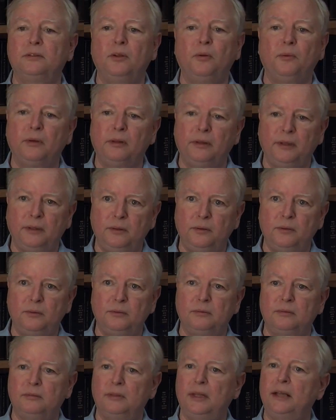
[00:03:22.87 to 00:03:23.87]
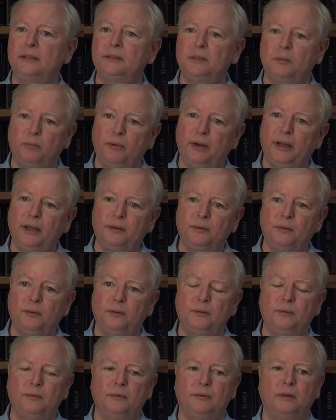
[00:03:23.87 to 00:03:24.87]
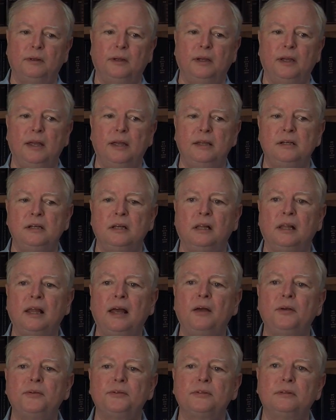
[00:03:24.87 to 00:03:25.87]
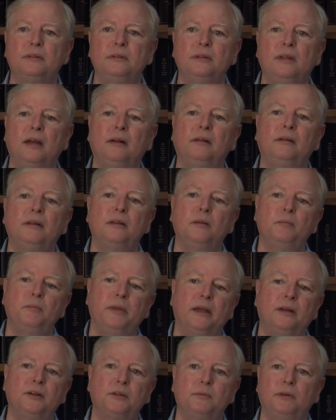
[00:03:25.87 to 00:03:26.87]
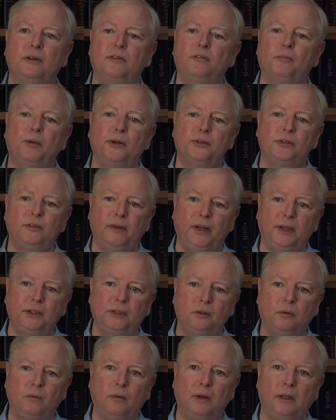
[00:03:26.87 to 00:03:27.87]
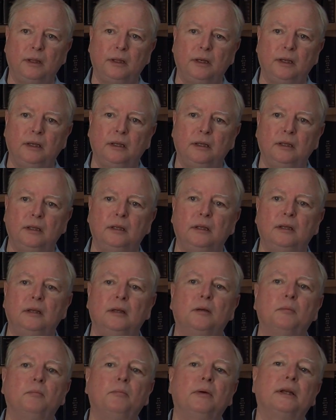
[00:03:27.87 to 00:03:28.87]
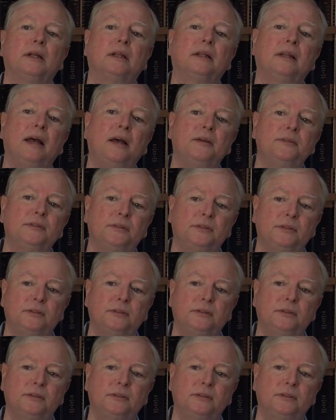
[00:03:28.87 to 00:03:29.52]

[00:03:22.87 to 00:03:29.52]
totally new. That's a breakthrough. And it allows not only the management of preservation quality, but it allows us